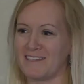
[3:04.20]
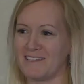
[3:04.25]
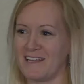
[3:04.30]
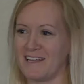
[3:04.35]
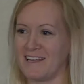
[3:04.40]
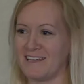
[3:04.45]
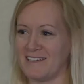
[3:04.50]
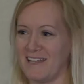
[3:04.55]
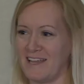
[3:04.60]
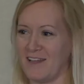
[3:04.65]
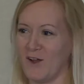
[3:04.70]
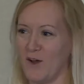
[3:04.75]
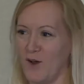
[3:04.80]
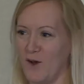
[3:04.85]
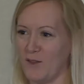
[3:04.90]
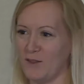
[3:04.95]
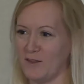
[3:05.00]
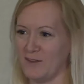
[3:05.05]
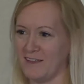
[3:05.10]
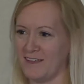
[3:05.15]
they contain
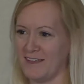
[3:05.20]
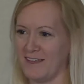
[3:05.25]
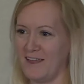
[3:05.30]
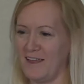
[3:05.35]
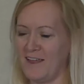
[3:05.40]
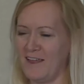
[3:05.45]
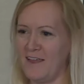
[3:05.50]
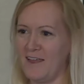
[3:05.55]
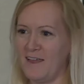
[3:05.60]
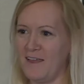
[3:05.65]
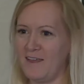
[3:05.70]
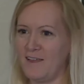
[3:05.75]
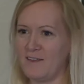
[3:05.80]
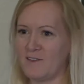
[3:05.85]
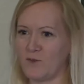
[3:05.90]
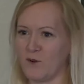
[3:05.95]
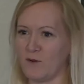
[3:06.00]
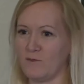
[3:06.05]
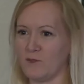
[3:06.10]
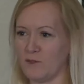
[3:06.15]
all the
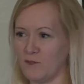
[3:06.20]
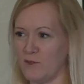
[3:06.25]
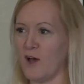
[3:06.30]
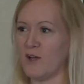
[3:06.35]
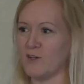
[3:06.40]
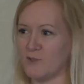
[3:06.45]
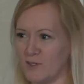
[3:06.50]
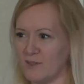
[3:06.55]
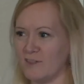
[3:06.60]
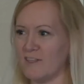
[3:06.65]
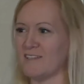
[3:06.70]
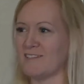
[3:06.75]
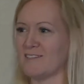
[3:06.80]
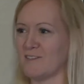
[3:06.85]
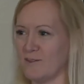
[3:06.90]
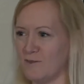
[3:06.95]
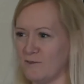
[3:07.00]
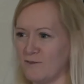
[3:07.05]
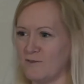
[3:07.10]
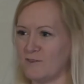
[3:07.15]
sort of the laundry list
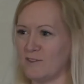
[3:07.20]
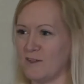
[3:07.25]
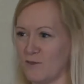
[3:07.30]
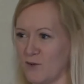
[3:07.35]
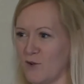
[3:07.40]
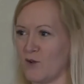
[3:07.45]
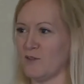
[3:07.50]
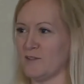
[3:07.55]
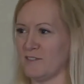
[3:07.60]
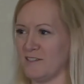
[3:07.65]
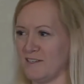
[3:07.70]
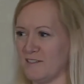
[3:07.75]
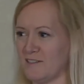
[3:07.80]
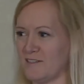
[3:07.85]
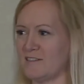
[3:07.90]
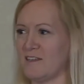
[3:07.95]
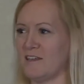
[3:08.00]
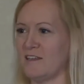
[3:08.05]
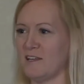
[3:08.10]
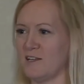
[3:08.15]
of
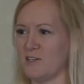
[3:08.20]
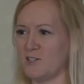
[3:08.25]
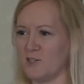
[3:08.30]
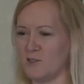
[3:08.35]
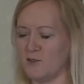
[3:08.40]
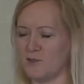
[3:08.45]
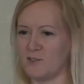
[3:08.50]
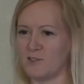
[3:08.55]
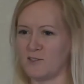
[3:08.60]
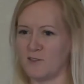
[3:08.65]
difficulties and issues.